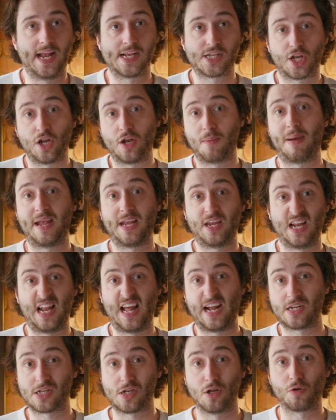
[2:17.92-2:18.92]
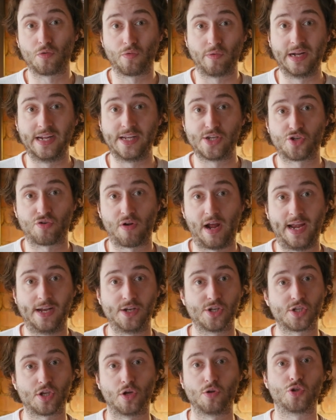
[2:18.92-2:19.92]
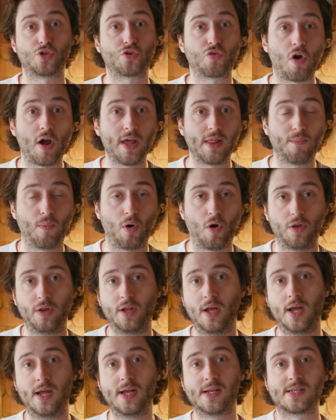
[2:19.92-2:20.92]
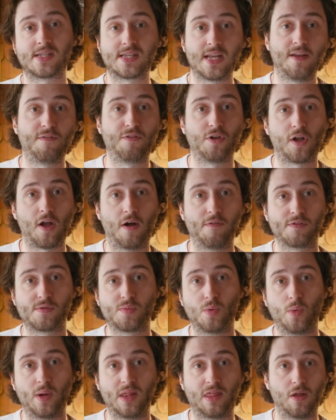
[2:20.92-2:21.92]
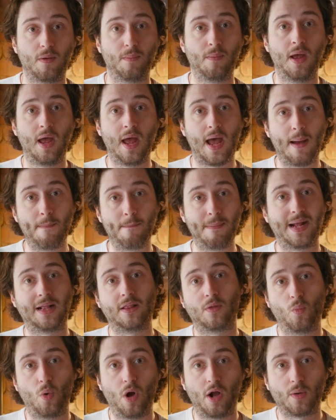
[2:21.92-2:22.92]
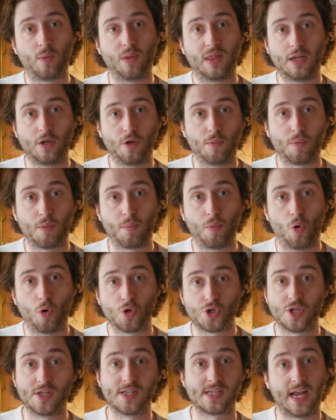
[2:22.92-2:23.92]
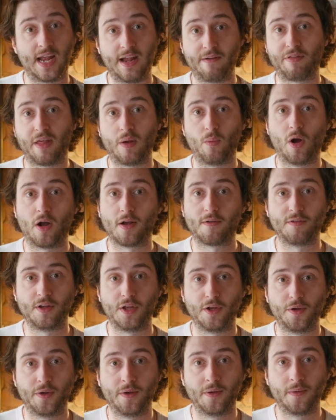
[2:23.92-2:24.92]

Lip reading: It's going to make your legs look really strange. So try them on, see if you're comfortable with them, and make them work within your proportions if they work for you.